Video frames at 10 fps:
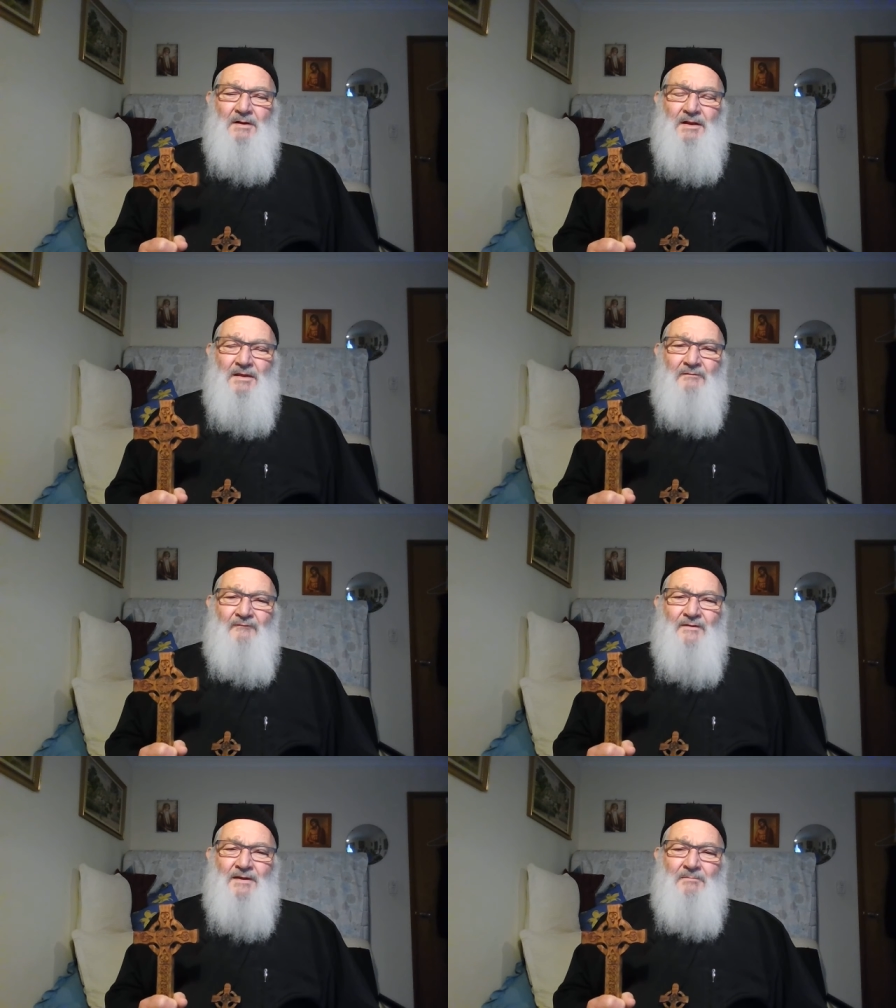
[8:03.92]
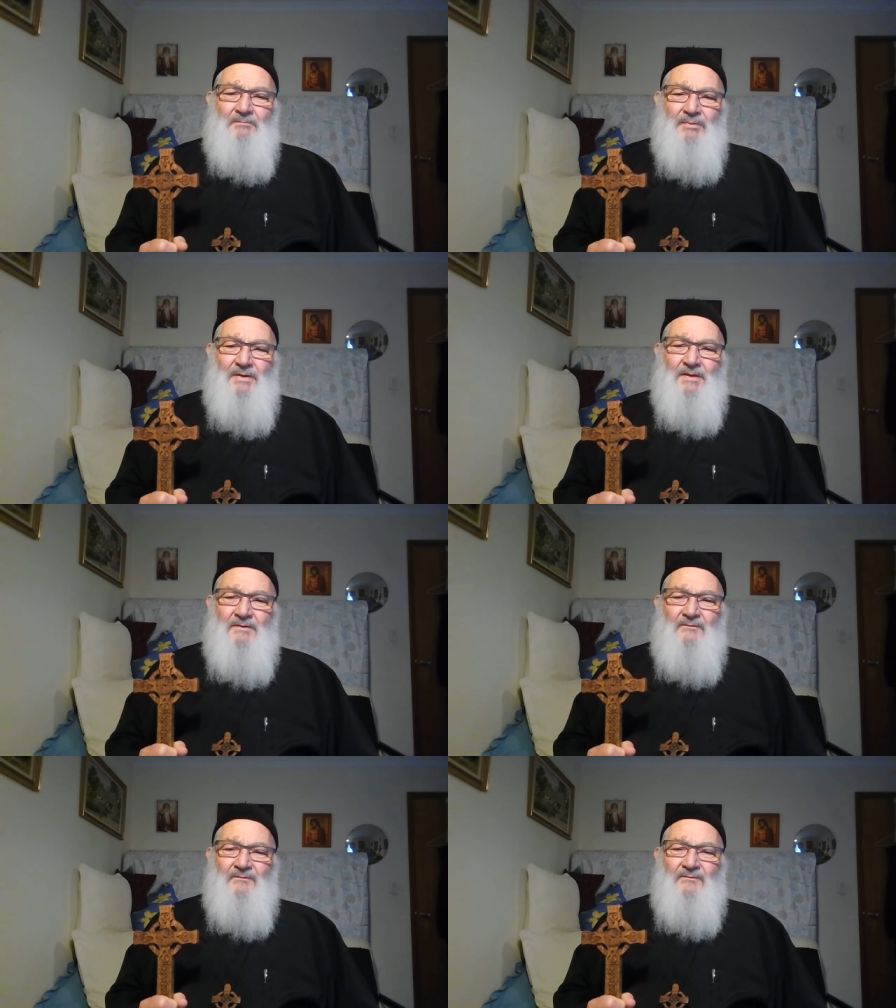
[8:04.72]
Live in
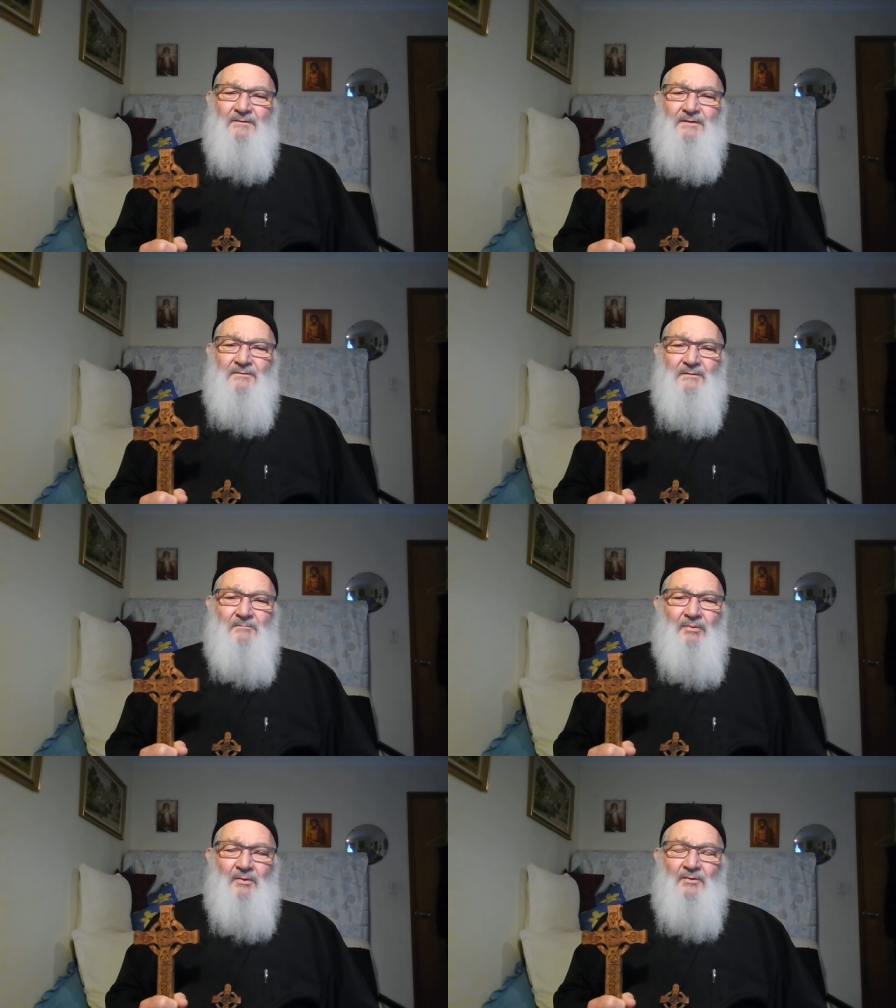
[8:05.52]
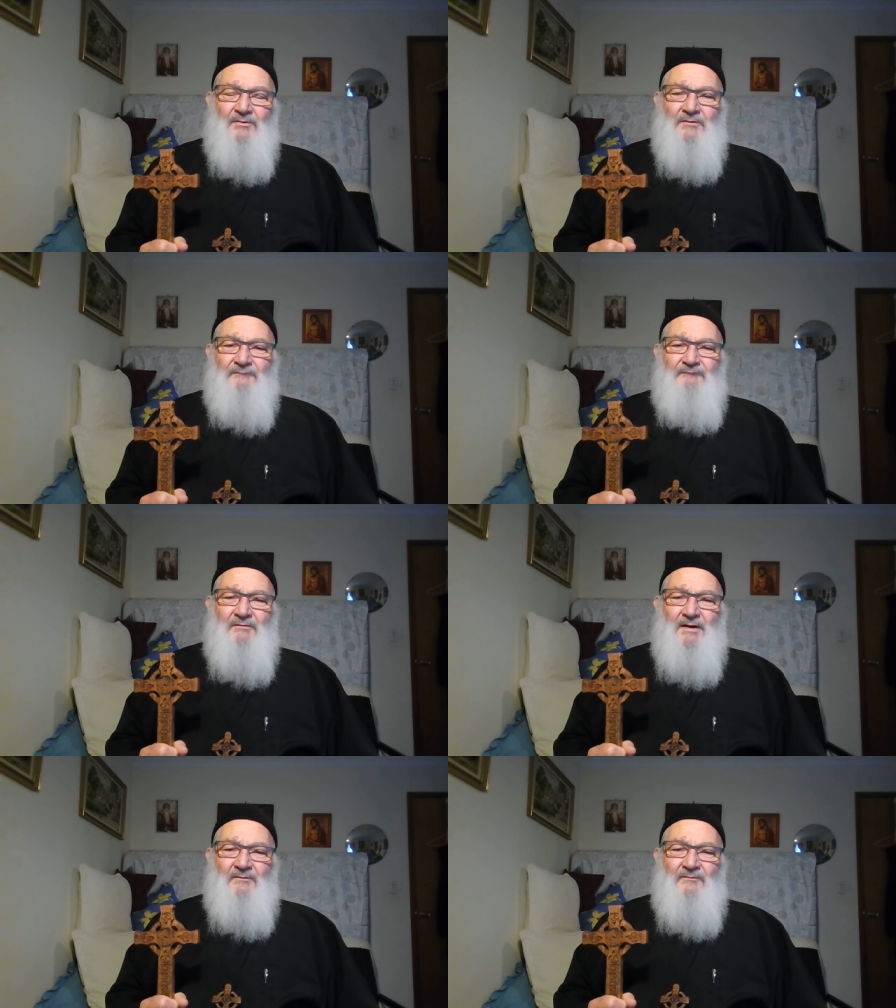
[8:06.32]
peace is important
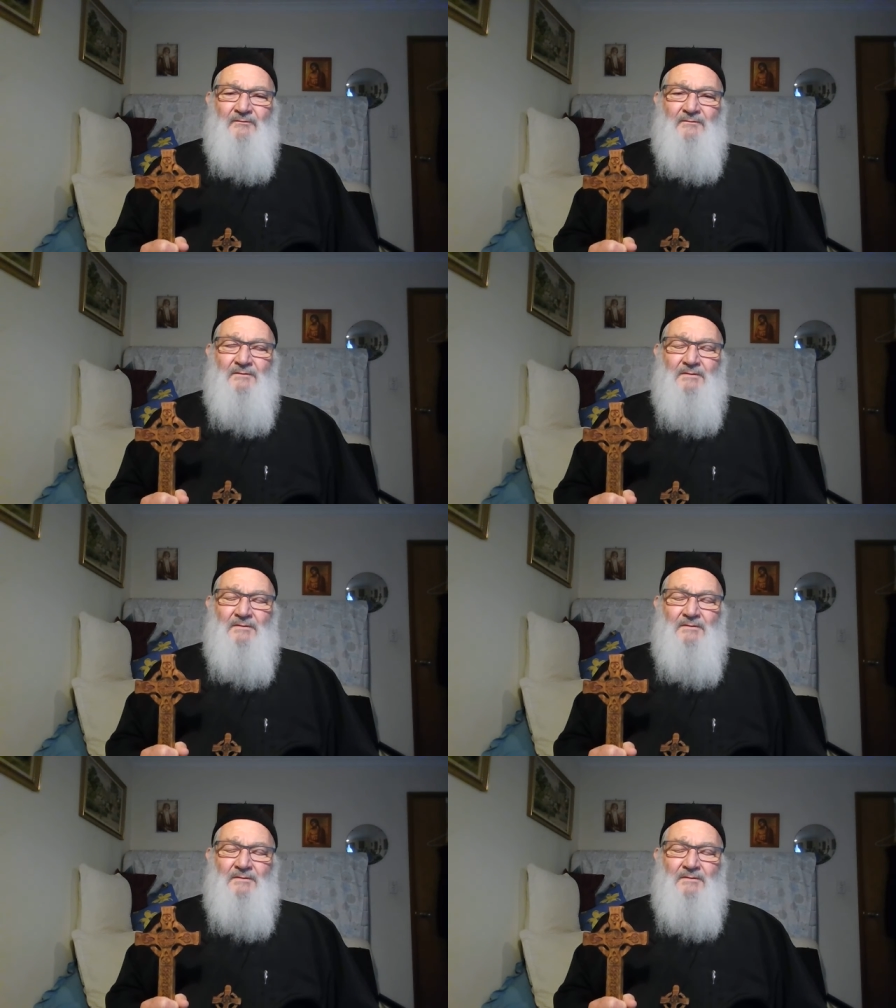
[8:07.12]
for us.